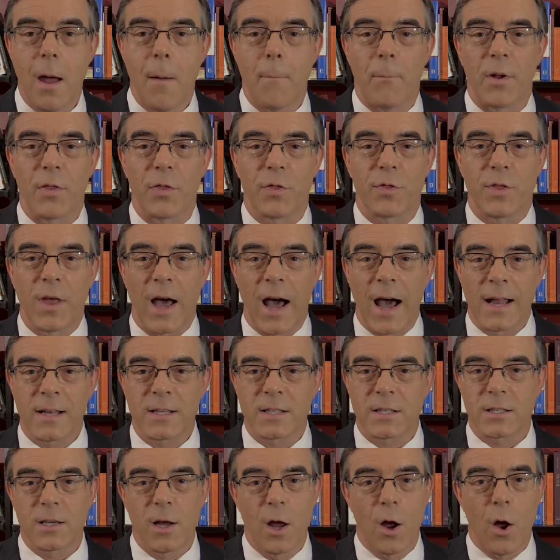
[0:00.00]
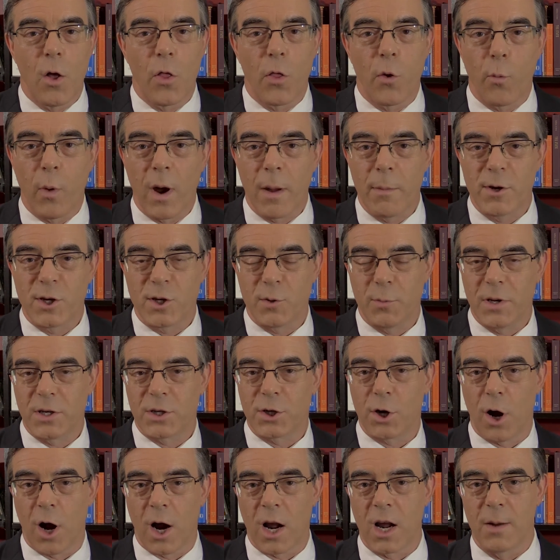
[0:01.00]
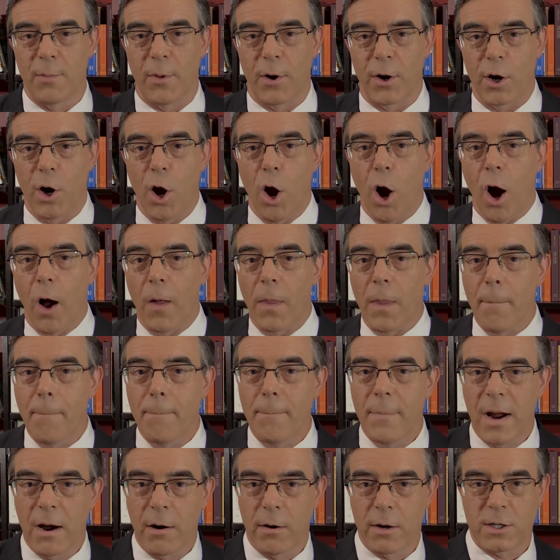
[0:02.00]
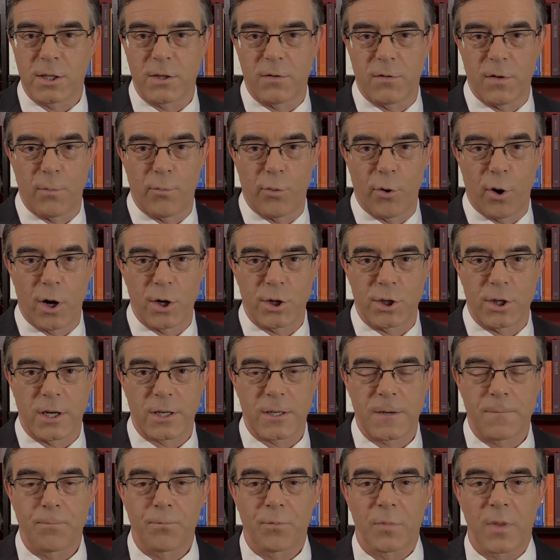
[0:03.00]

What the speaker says: But that's the way we should be talking about it, on the merits of the project.